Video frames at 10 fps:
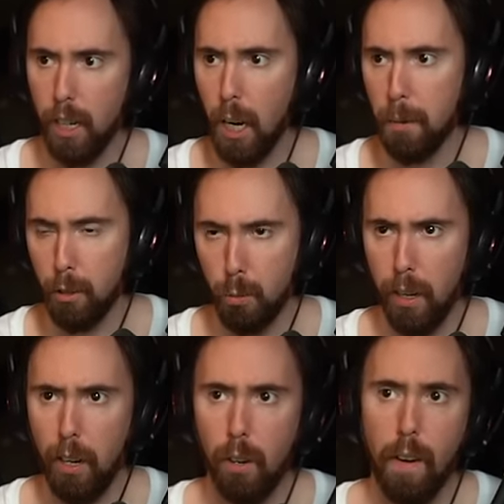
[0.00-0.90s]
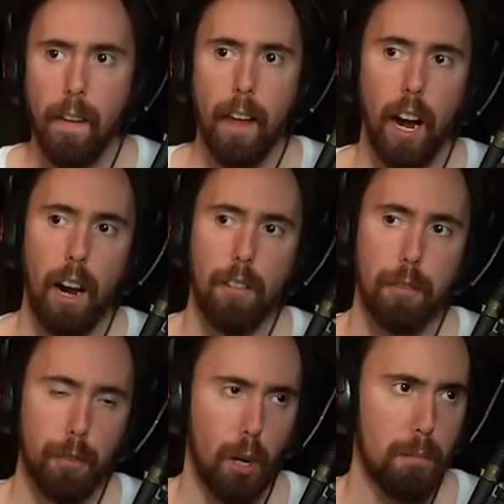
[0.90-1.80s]
common as well. Uh, the
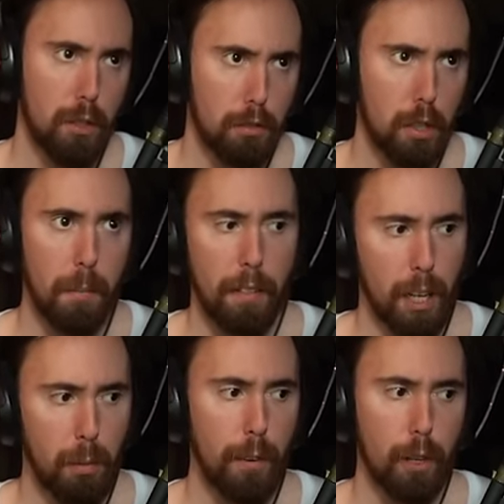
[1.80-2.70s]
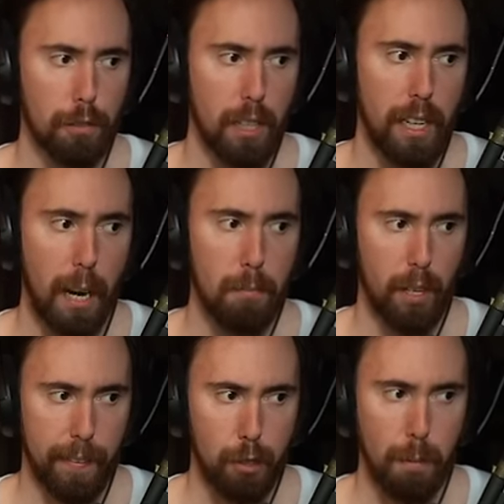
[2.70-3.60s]
farm system, I think we've all seen games
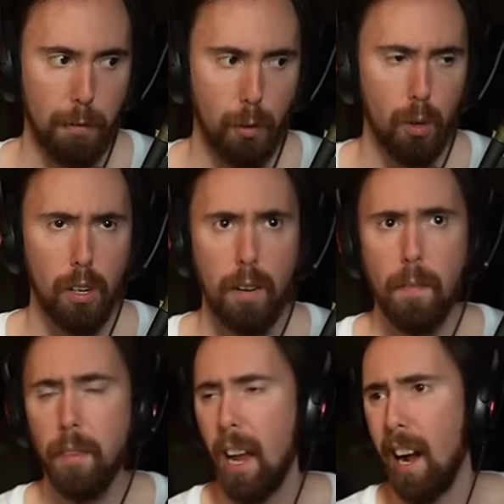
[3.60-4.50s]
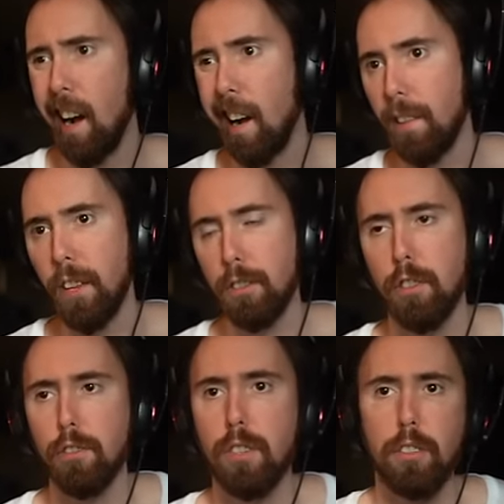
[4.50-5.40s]
like this before. Uh, this
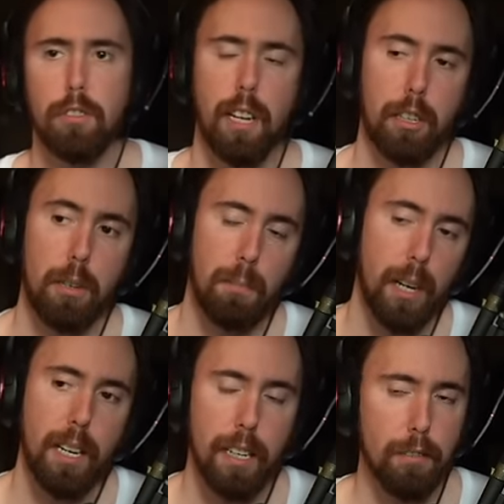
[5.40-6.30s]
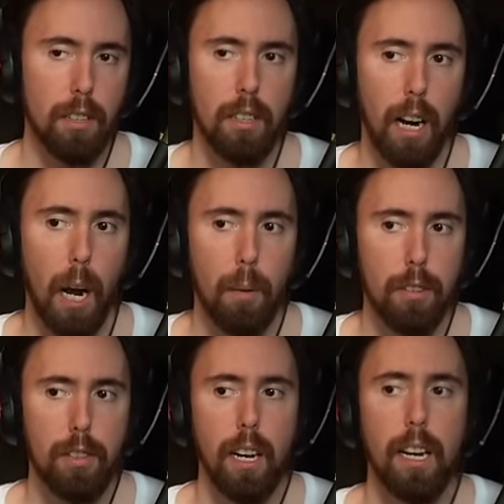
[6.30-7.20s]
is this is actually pretty decent, I
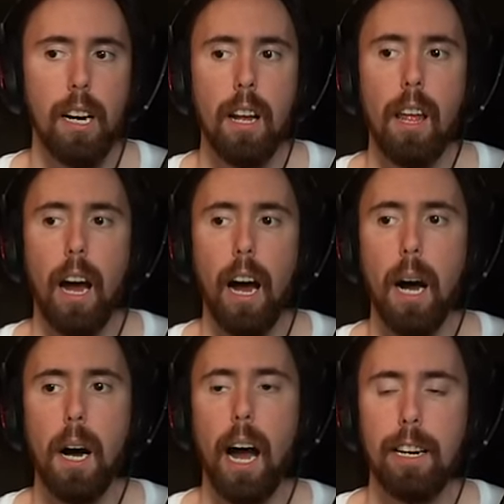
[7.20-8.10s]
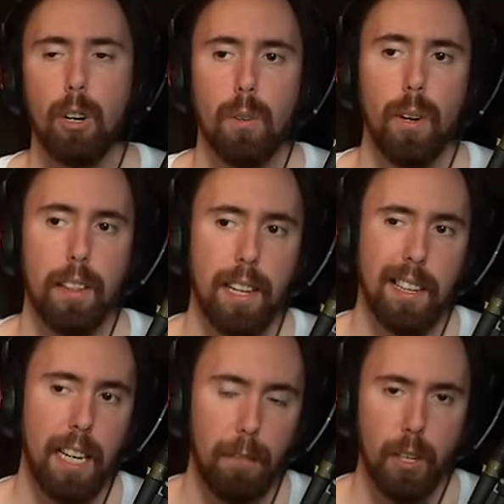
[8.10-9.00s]
would say. Uh, I don't really
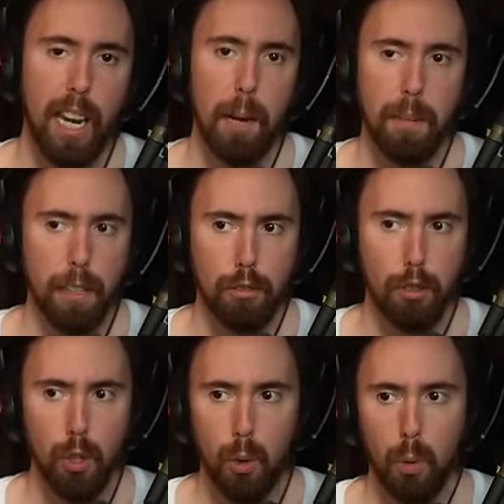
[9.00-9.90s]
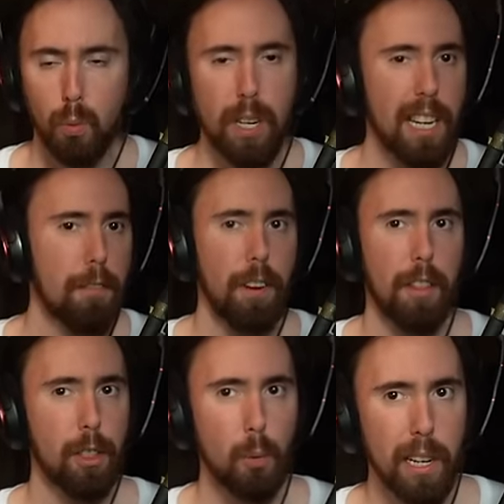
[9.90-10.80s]
think that every game needs to
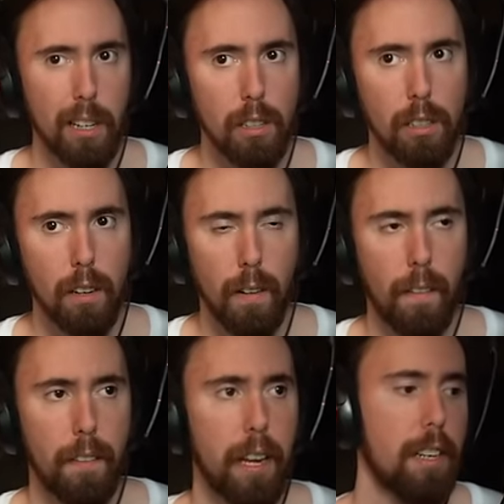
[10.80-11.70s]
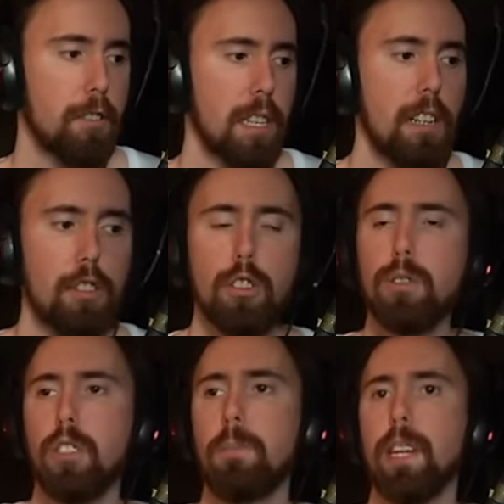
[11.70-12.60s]
reinvent the wheel it doesn't need to
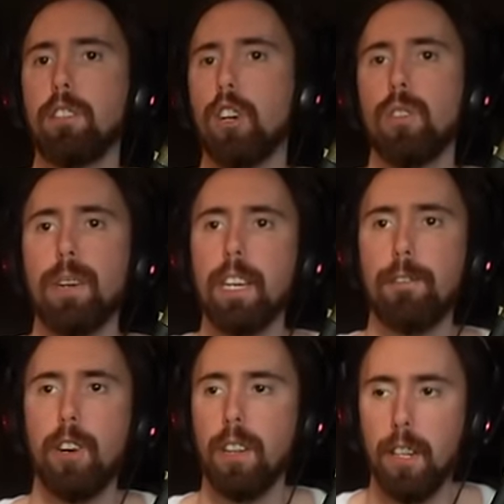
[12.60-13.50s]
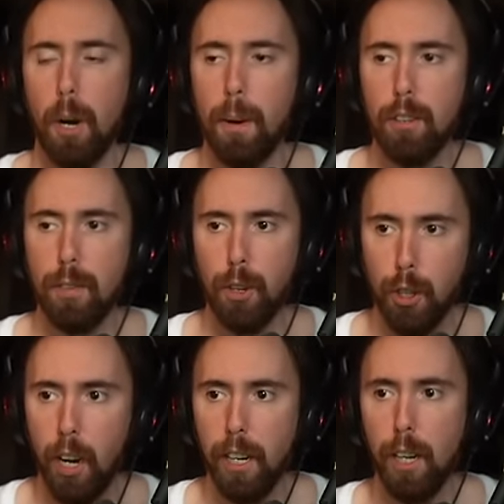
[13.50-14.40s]
do something totally different that nobody's ever
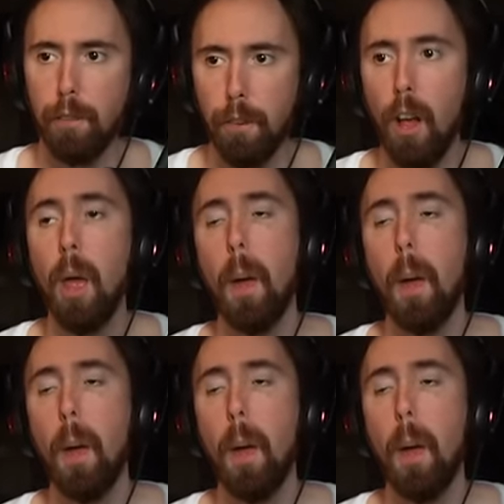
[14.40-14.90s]
thought of.